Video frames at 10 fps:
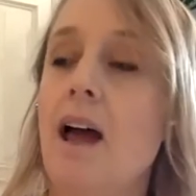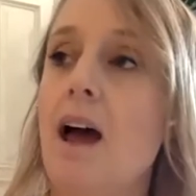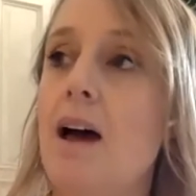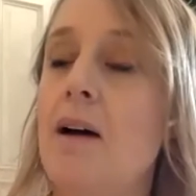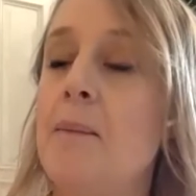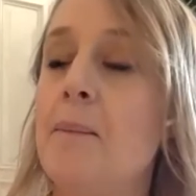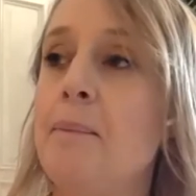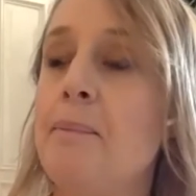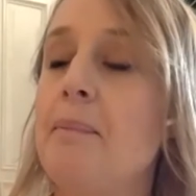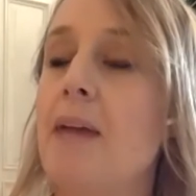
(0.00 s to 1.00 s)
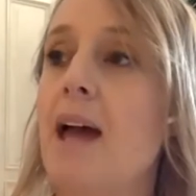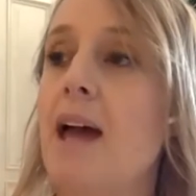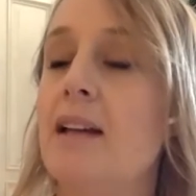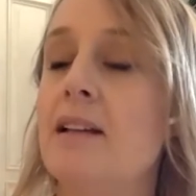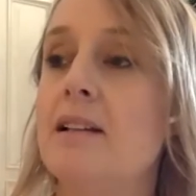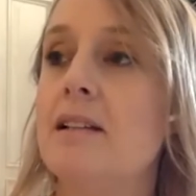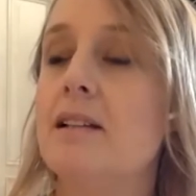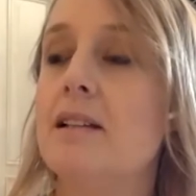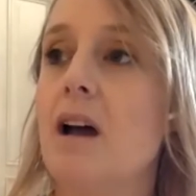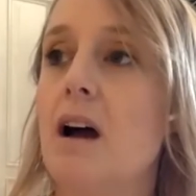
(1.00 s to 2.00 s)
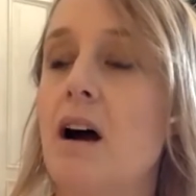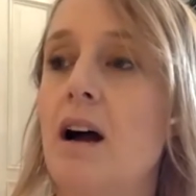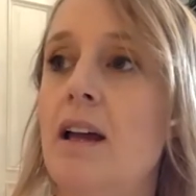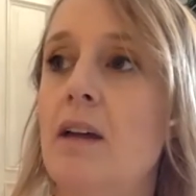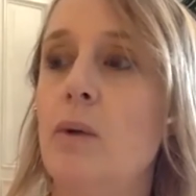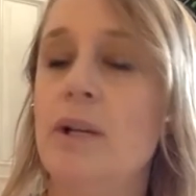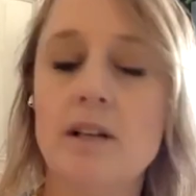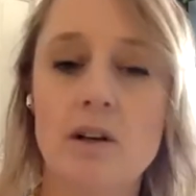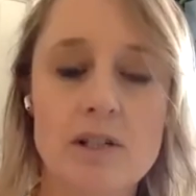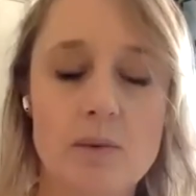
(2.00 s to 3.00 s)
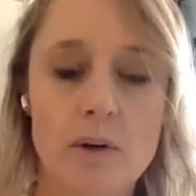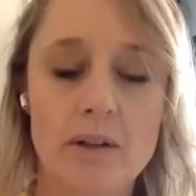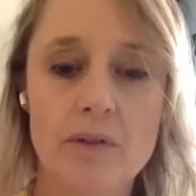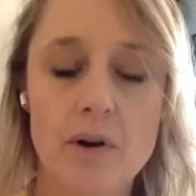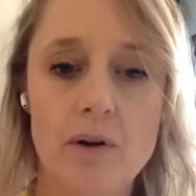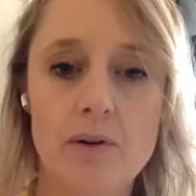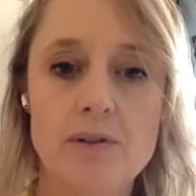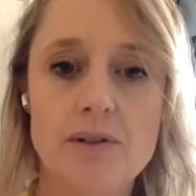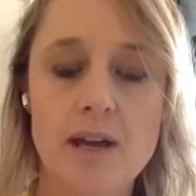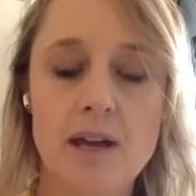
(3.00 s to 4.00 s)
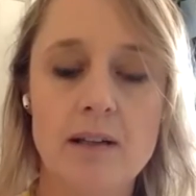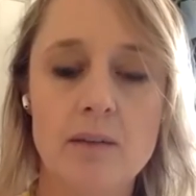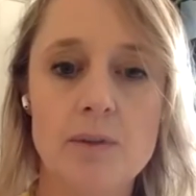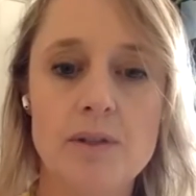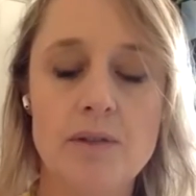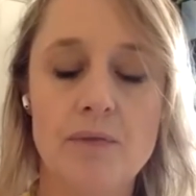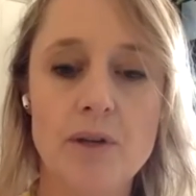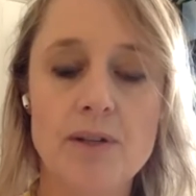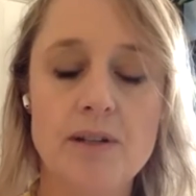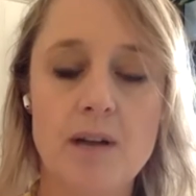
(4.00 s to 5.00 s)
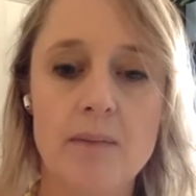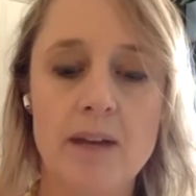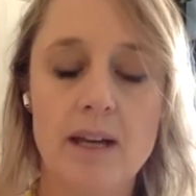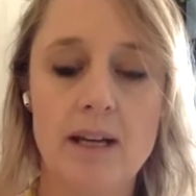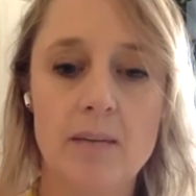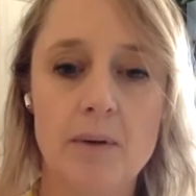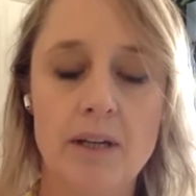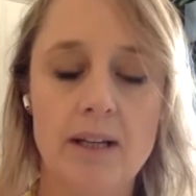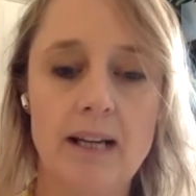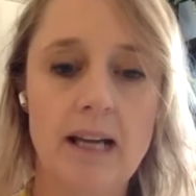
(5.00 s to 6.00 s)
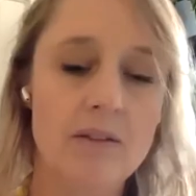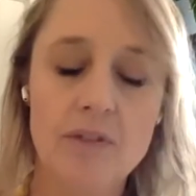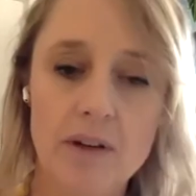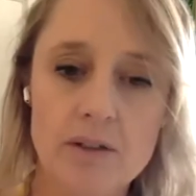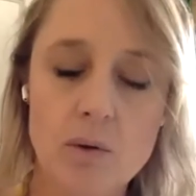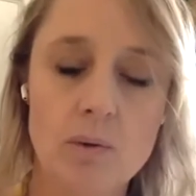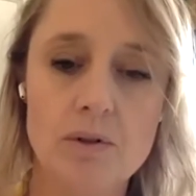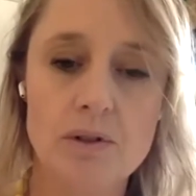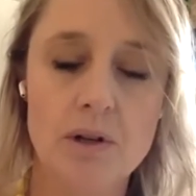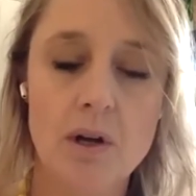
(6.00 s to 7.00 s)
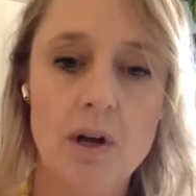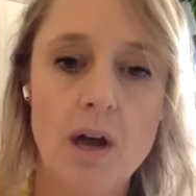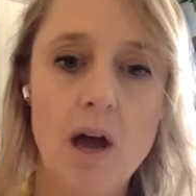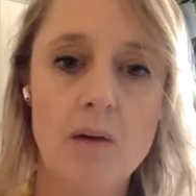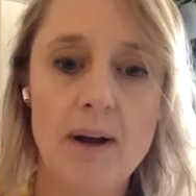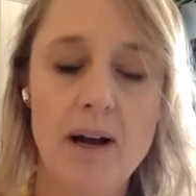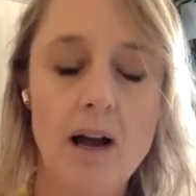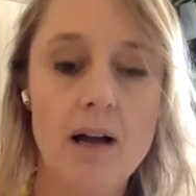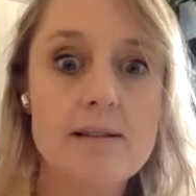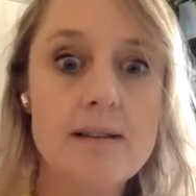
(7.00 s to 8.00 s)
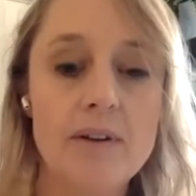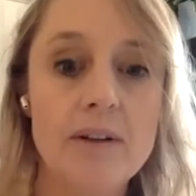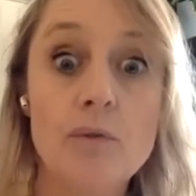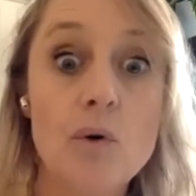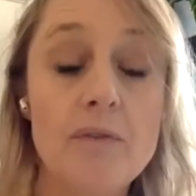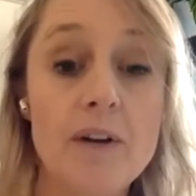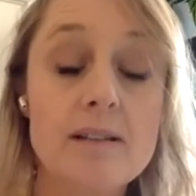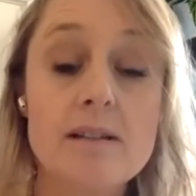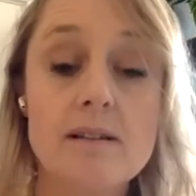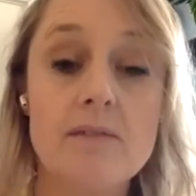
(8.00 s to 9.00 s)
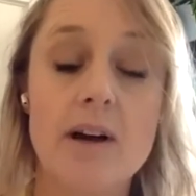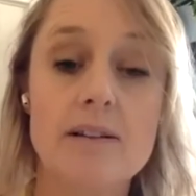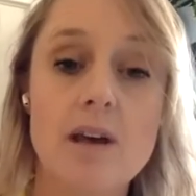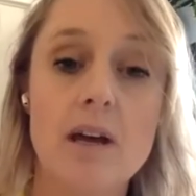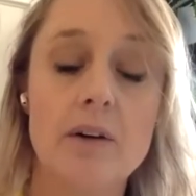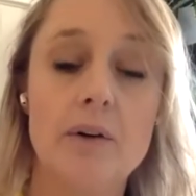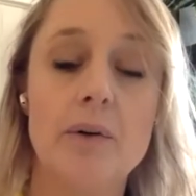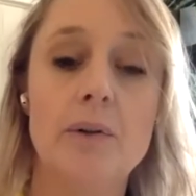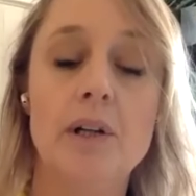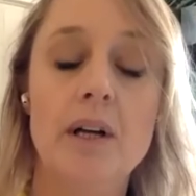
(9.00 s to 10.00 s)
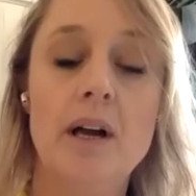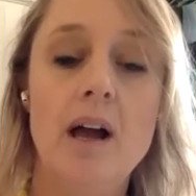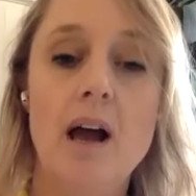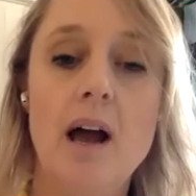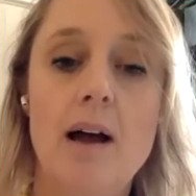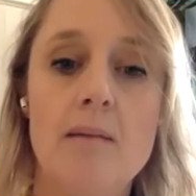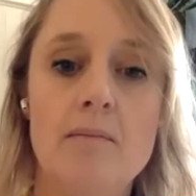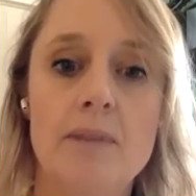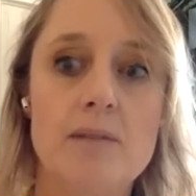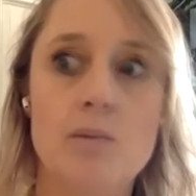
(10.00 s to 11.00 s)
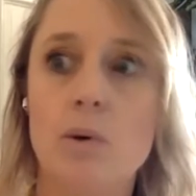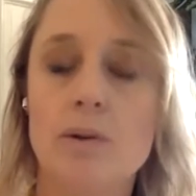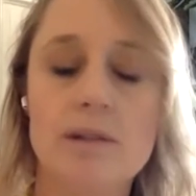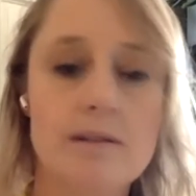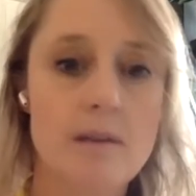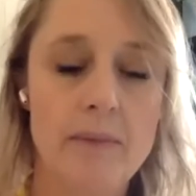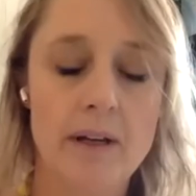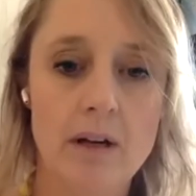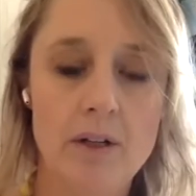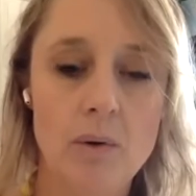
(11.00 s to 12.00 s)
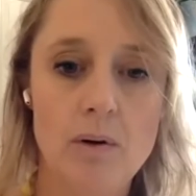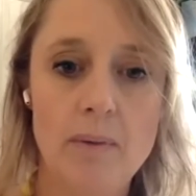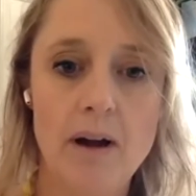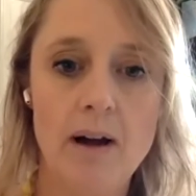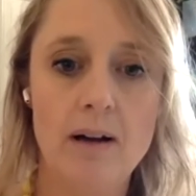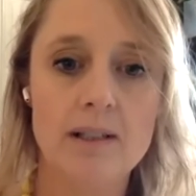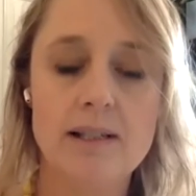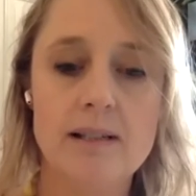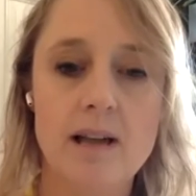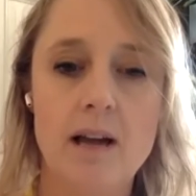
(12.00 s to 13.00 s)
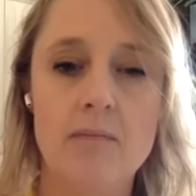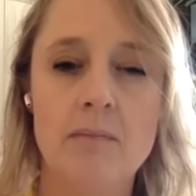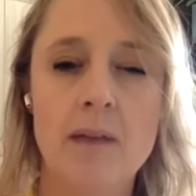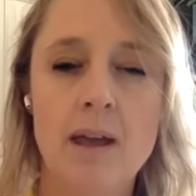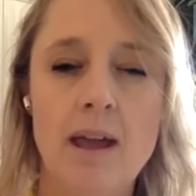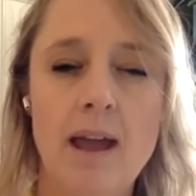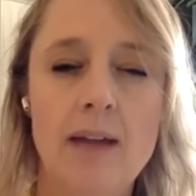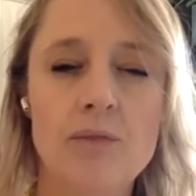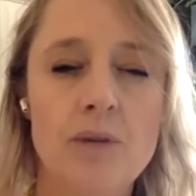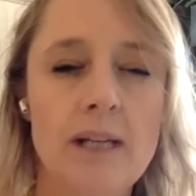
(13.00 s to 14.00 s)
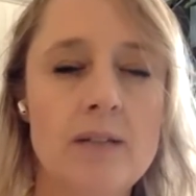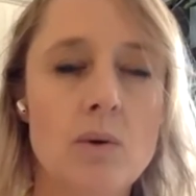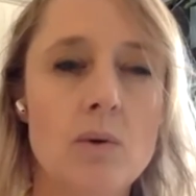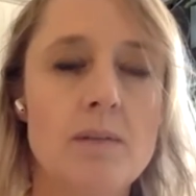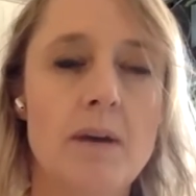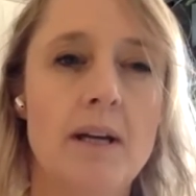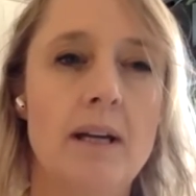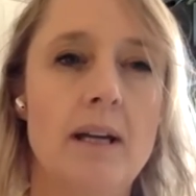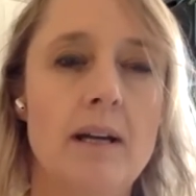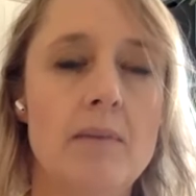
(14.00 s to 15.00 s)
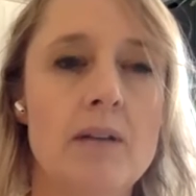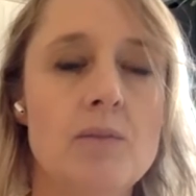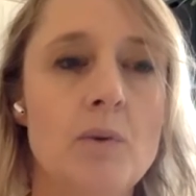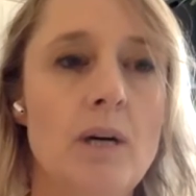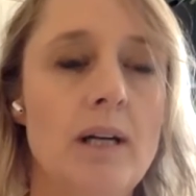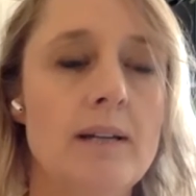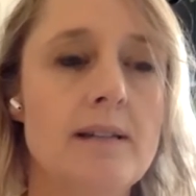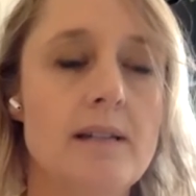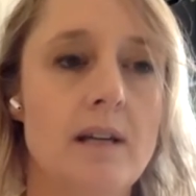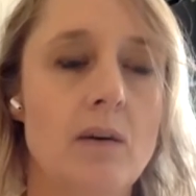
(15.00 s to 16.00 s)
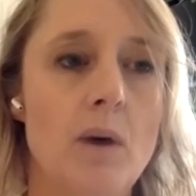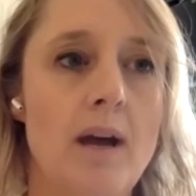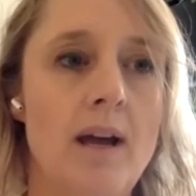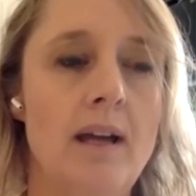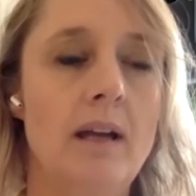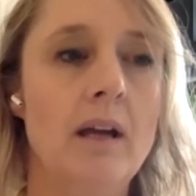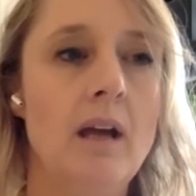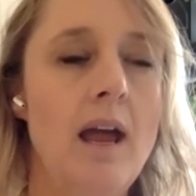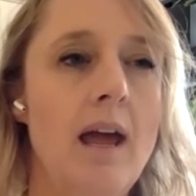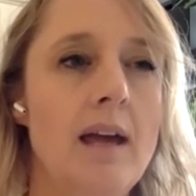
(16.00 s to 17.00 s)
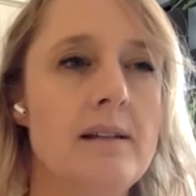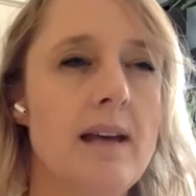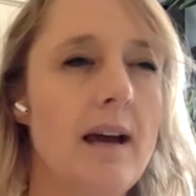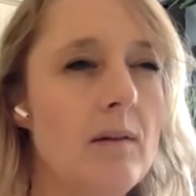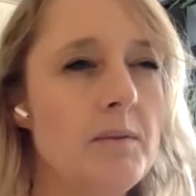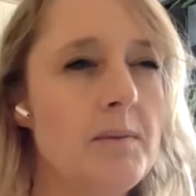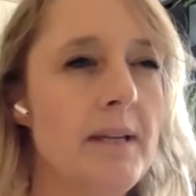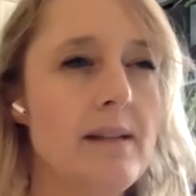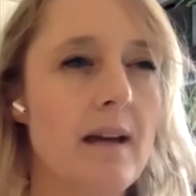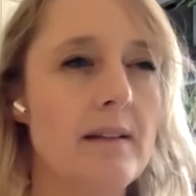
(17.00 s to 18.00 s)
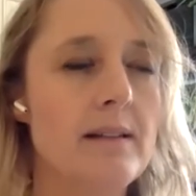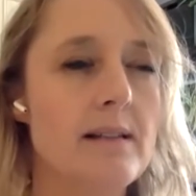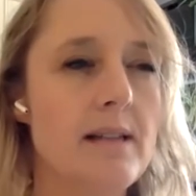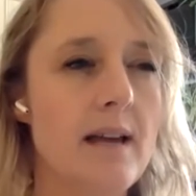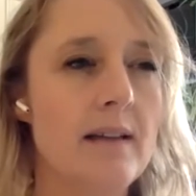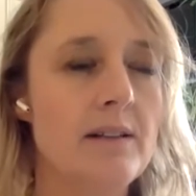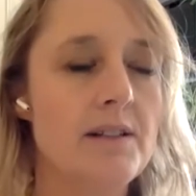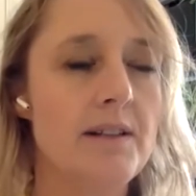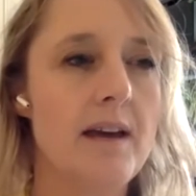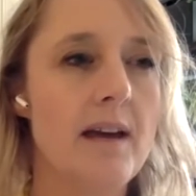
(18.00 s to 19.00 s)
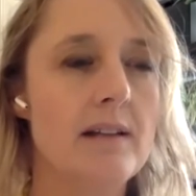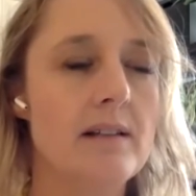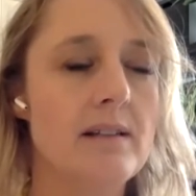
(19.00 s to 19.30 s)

And I went along to one of those. And it was the first time that anybody had ever talked about us having four phases of our cycle. This wasn't something I knew about, and really talked about it in a much more holistic way and helped me to understand that